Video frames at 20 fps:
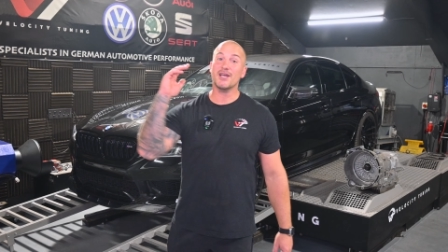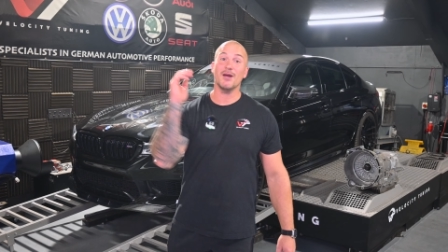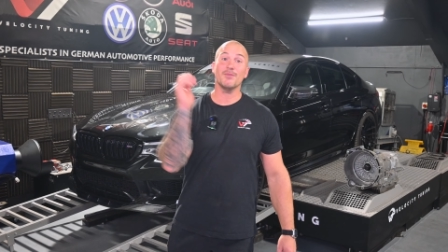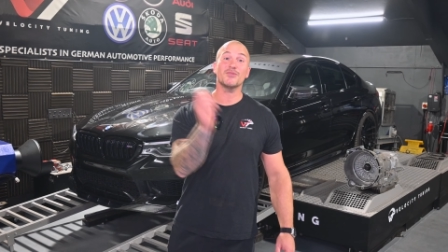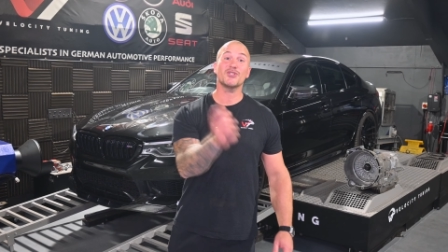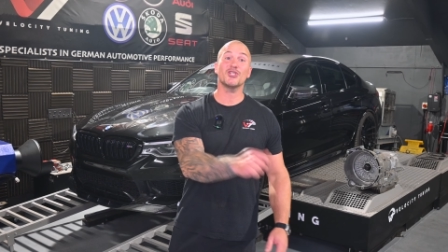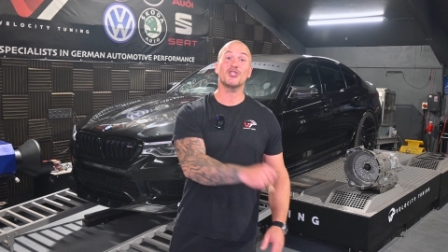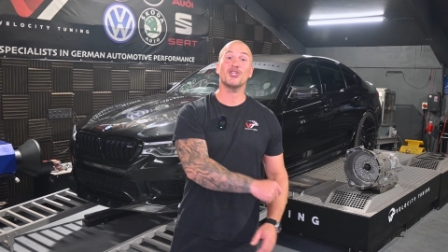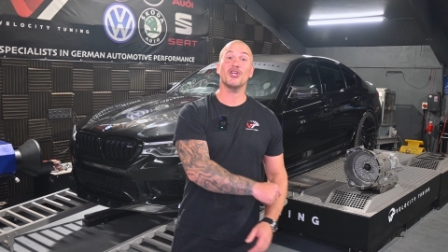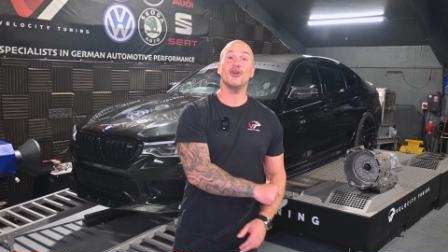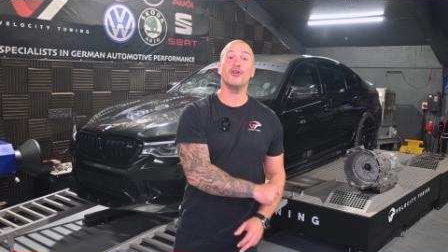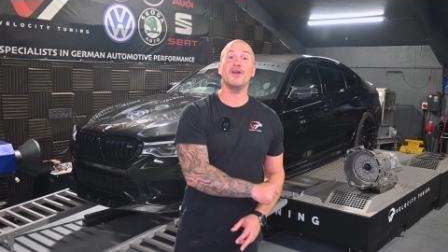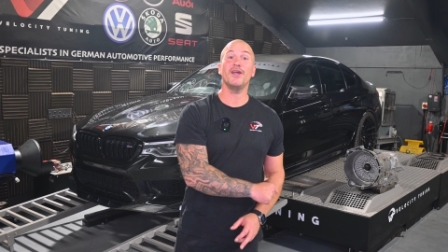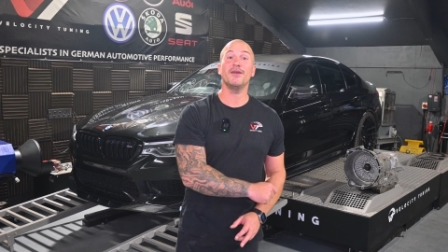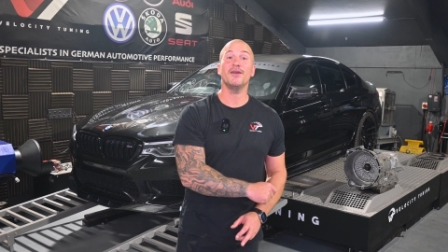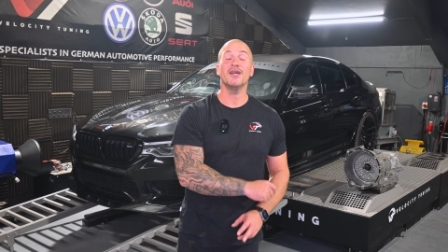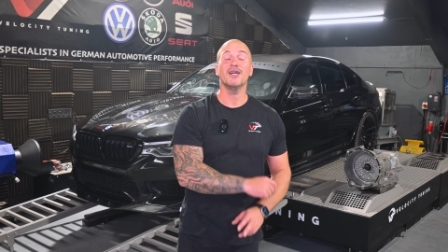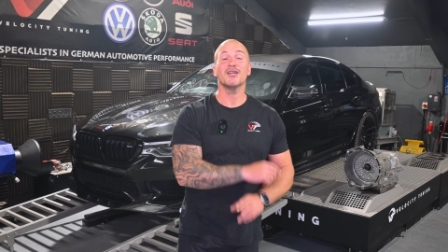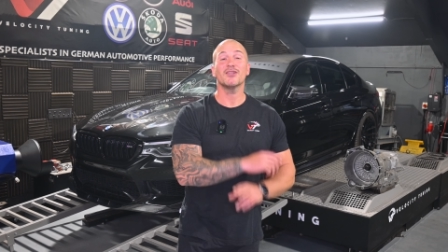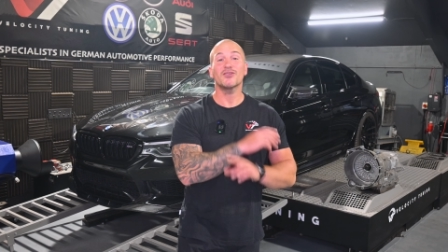comes to
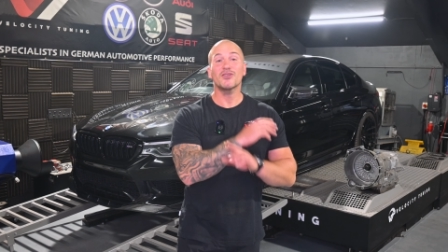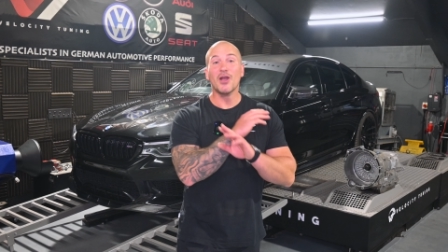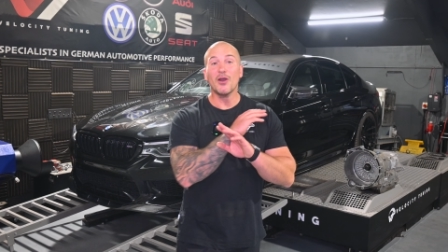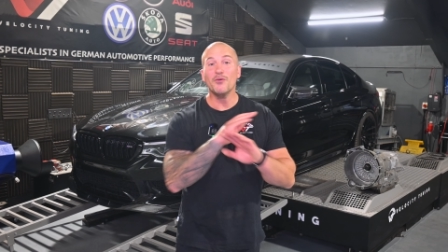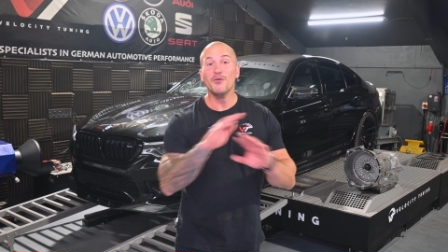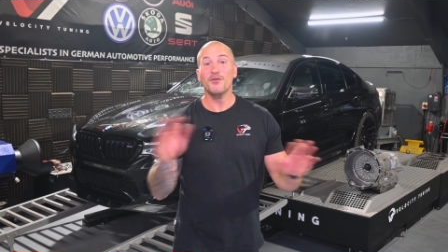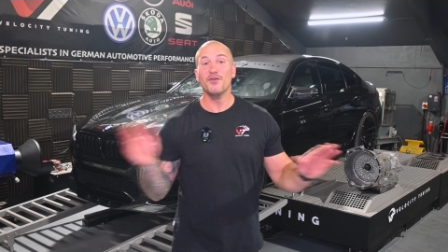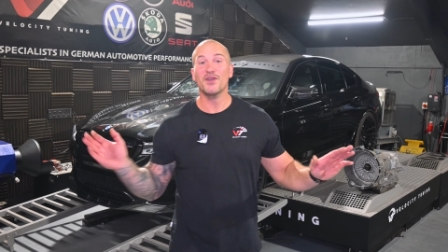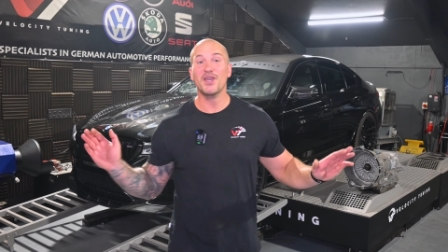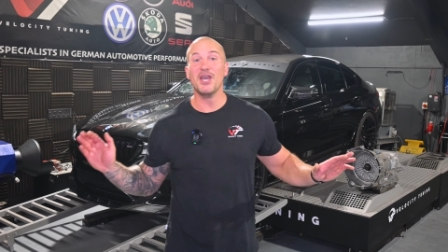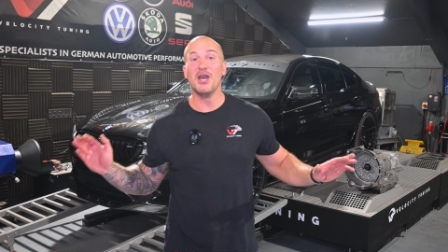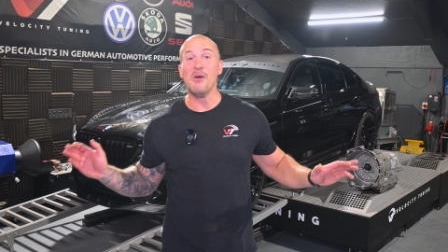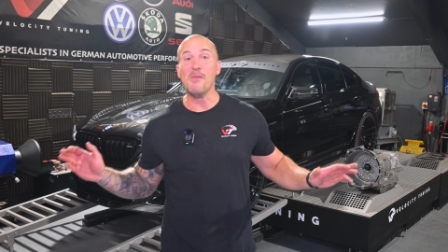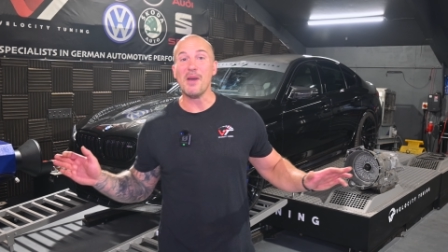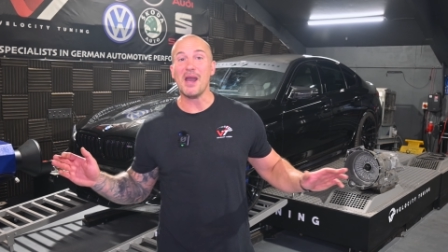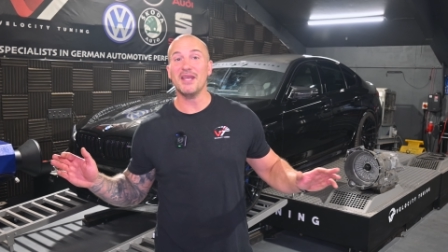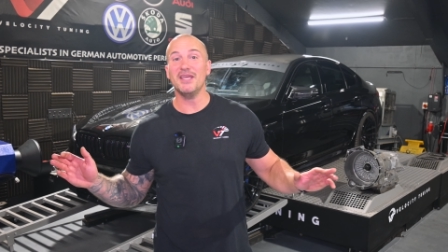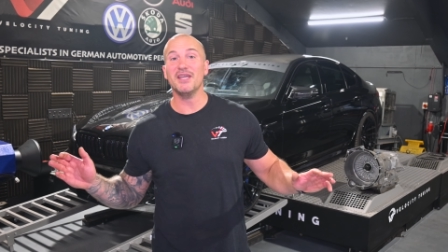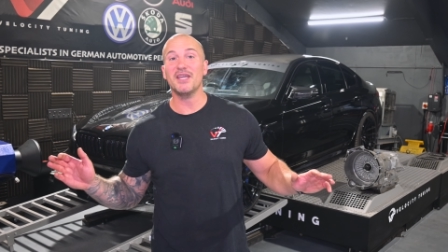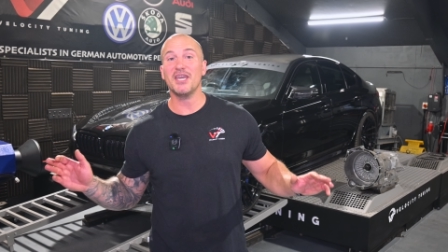tuning, don't forget
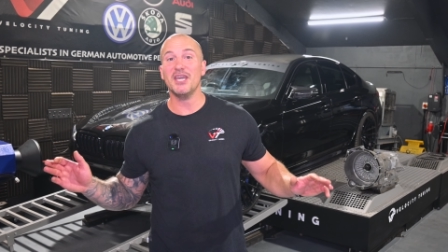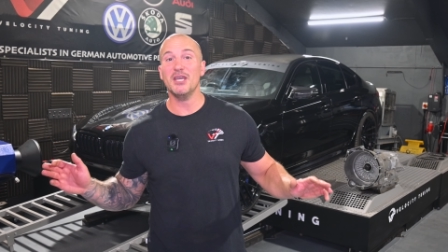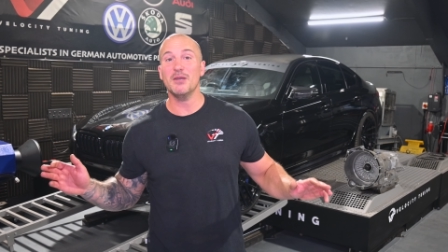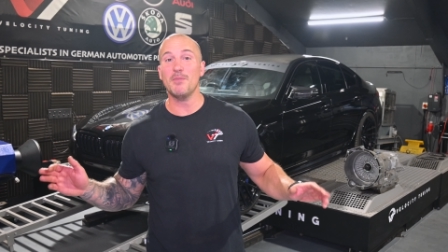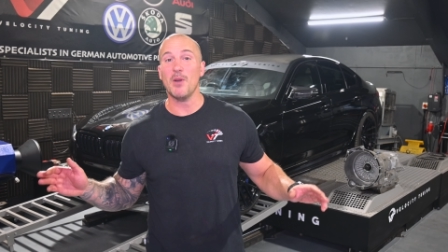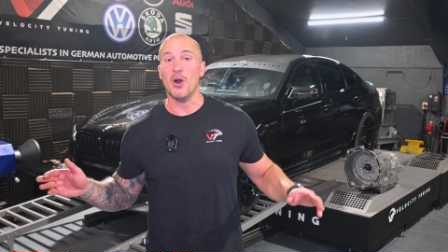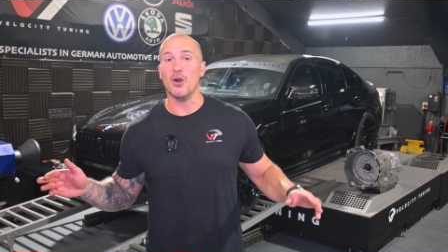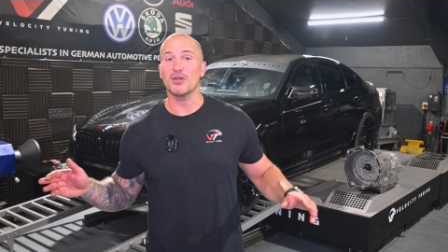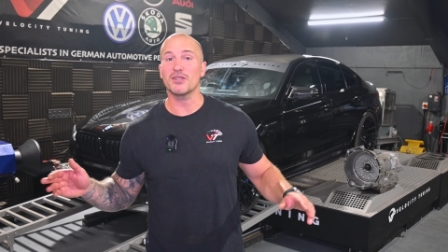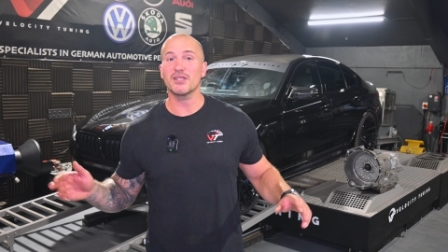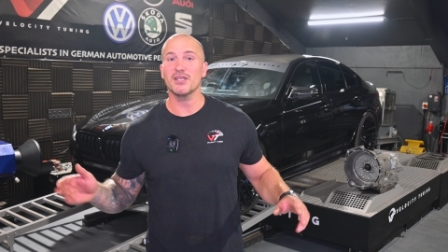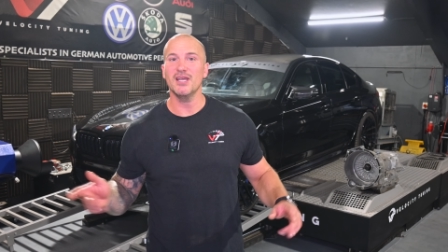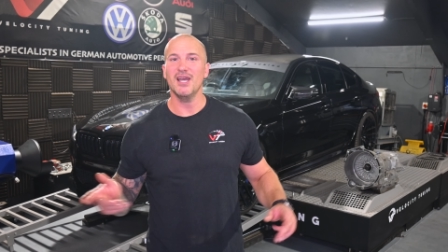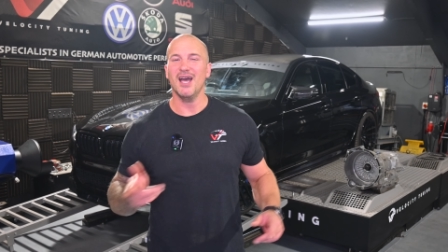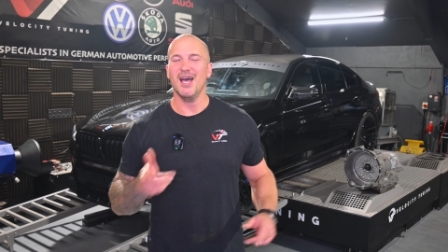about your gearbox.